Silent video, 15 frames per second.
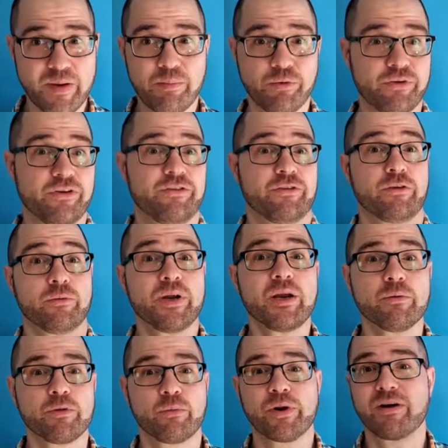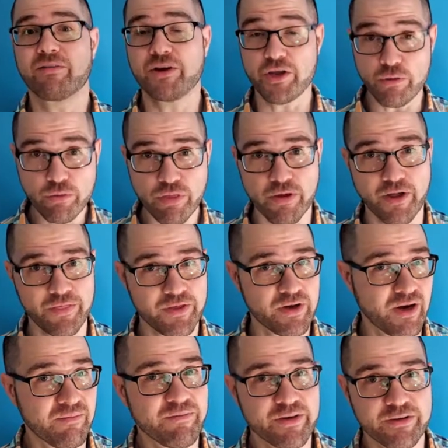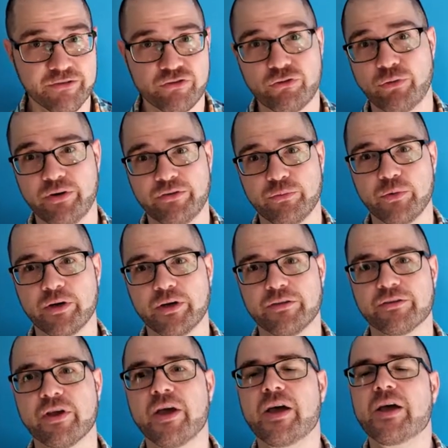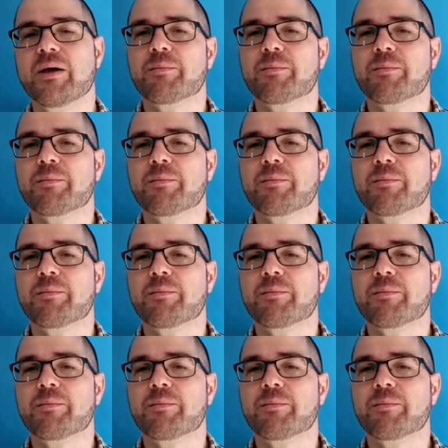people disagree with whatever you thought the obvious choice was.